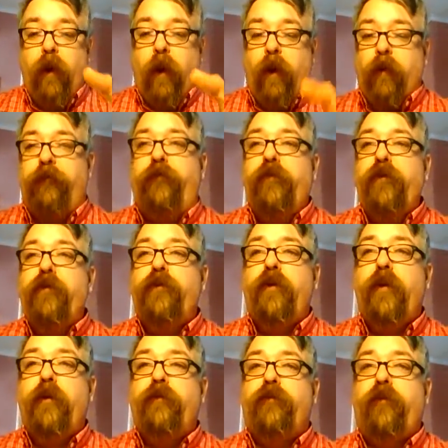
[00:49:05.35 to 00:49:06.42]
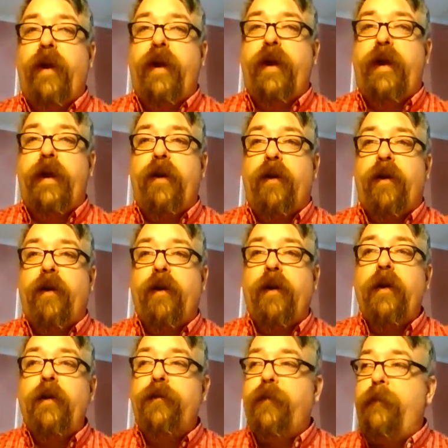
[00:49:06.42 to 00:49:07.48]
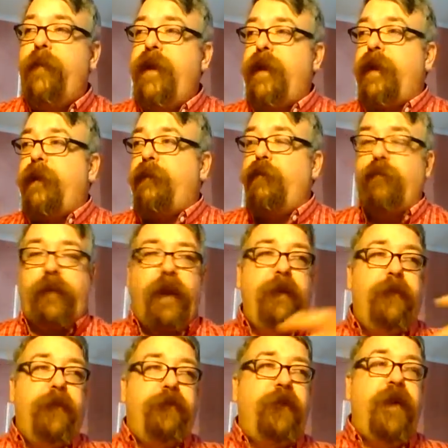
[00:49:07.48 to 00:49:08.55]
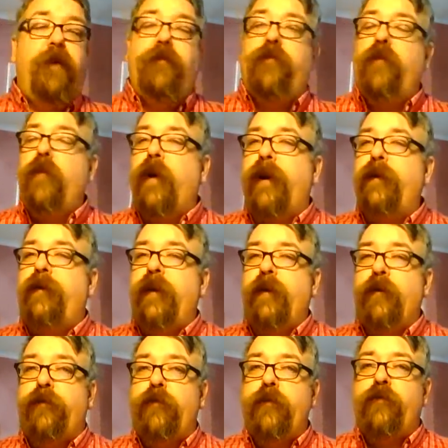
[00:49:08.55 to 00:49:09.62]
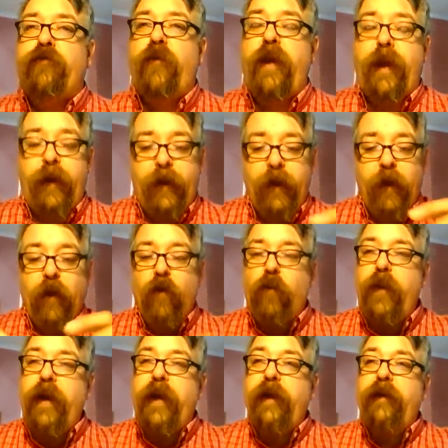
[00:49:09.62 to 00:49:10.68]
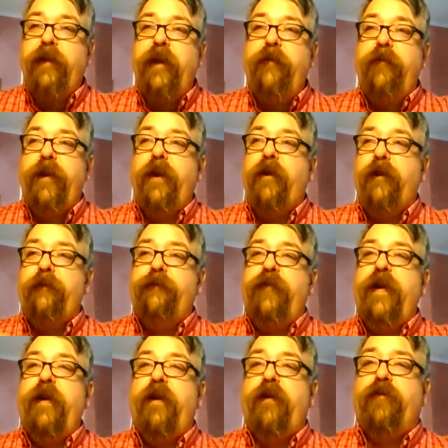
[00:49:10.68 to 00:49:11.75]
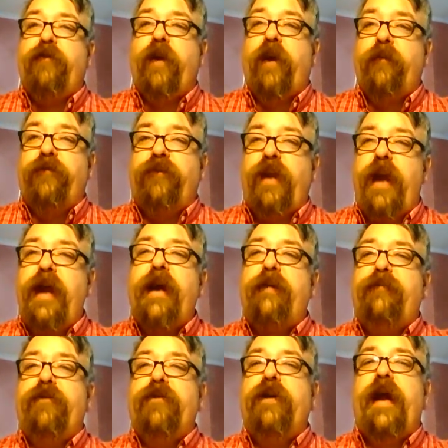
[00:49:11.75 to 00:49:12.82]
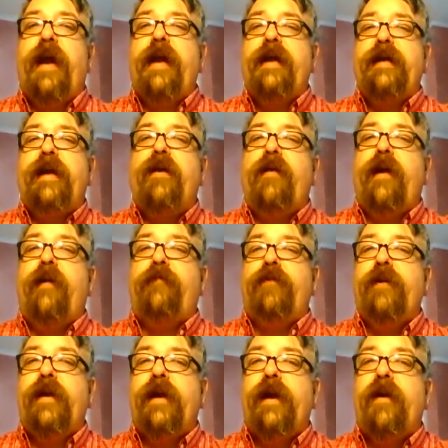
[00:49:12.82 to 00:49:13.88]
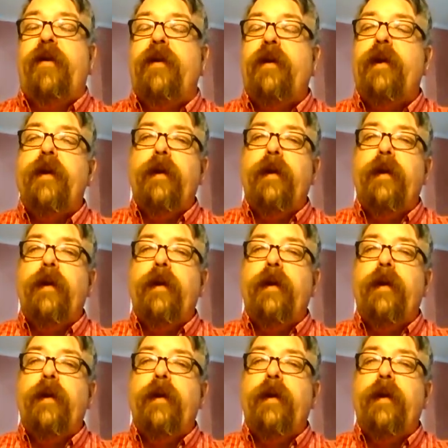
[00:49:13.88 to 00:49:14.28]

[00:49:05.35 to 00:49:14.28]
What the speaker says: Our food grows right here. The meat can be found through hunting or through trade. We can live here and feed ourselves day after day, year after year.